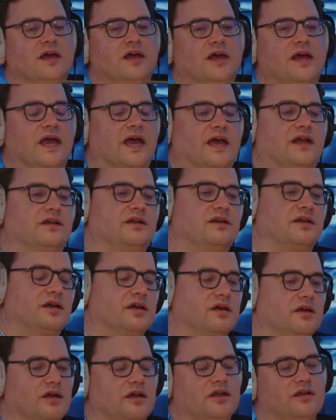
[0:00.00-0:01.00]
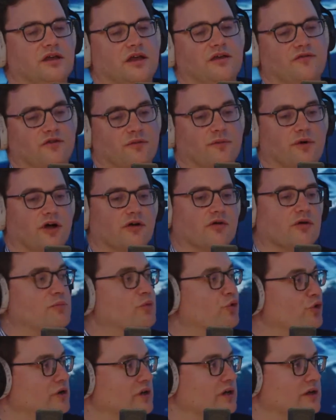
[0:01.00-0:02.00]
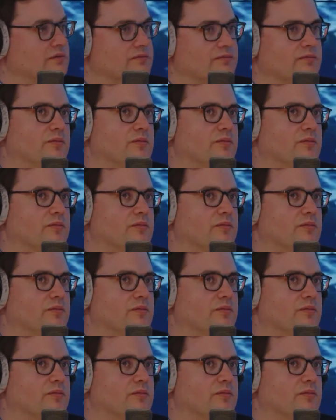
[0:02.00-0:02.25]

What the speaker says: And it, from our reporting,